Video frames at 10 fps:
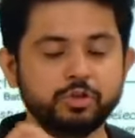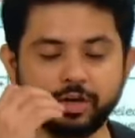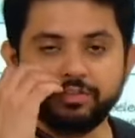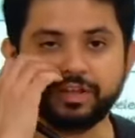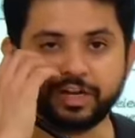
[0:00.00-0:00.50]

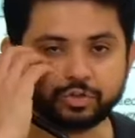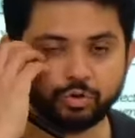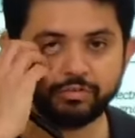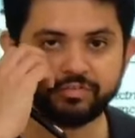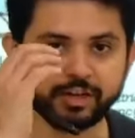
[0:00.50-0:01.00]

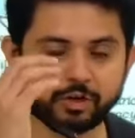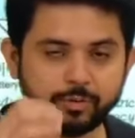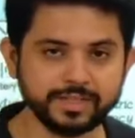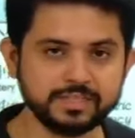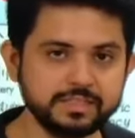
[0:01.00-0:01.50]
threshold
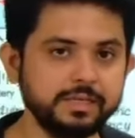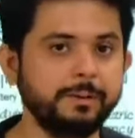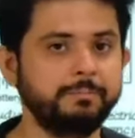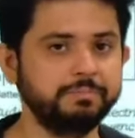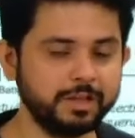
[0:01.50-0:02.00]
frequency.
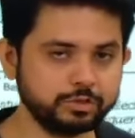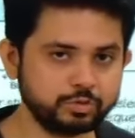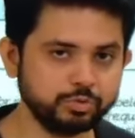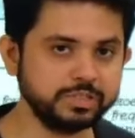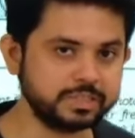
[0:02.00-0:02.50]
Now
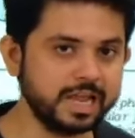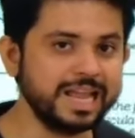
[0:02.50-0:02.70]
students,